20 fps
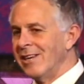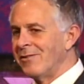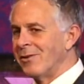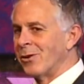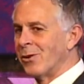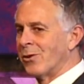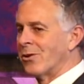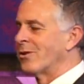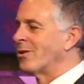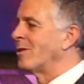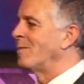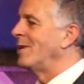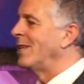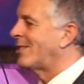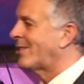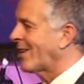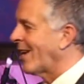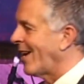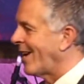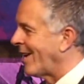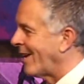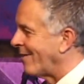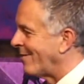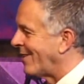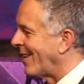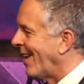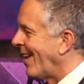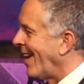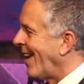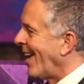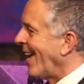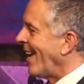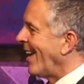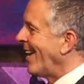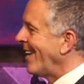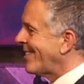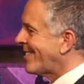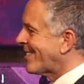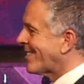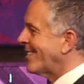in order to be saved.
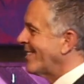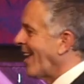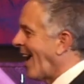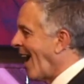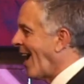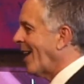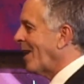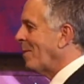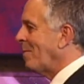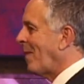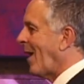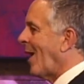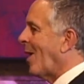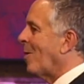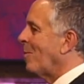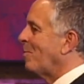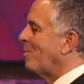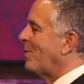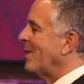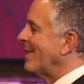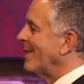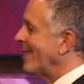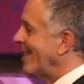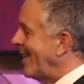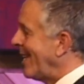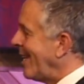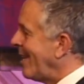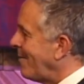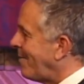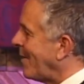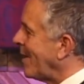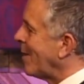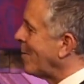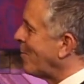It's not about believing